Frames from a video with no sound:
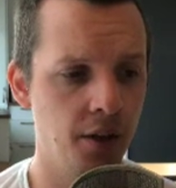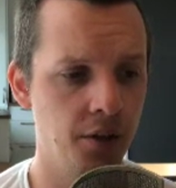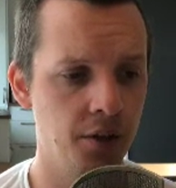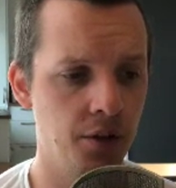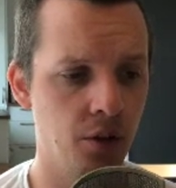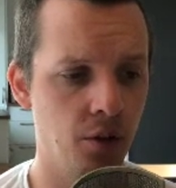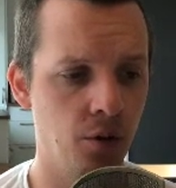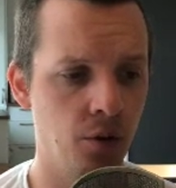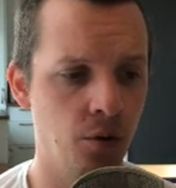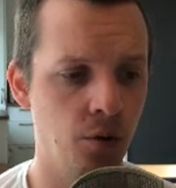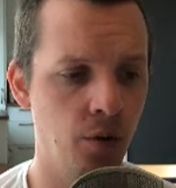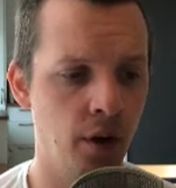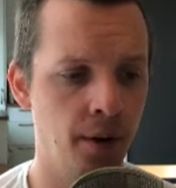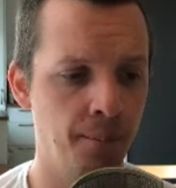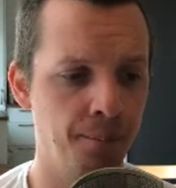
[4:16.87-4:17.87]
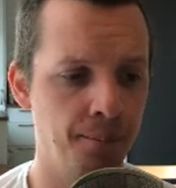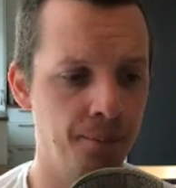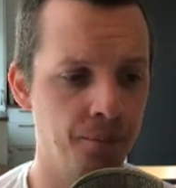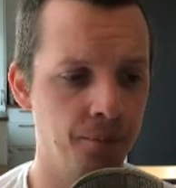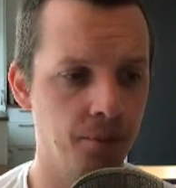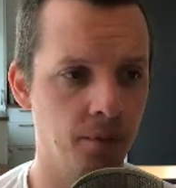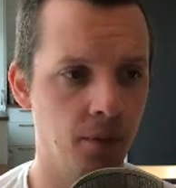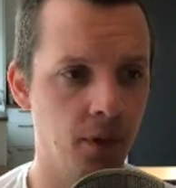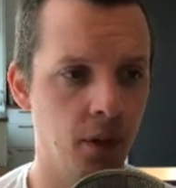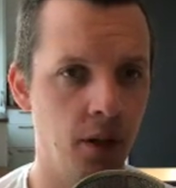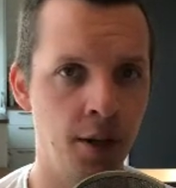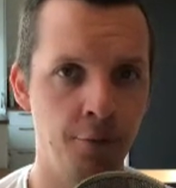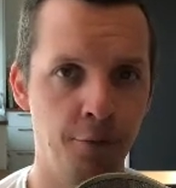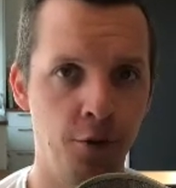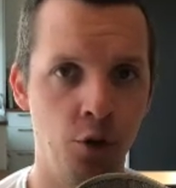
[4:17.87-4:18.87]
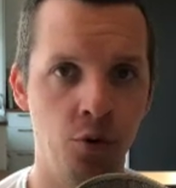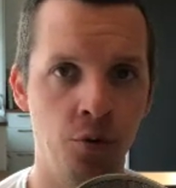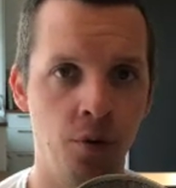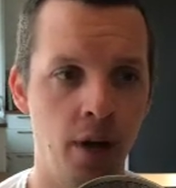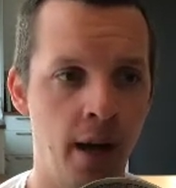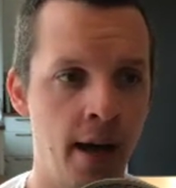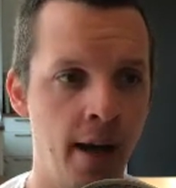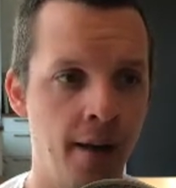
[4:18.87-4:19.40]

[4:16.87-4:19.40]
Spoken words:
So if you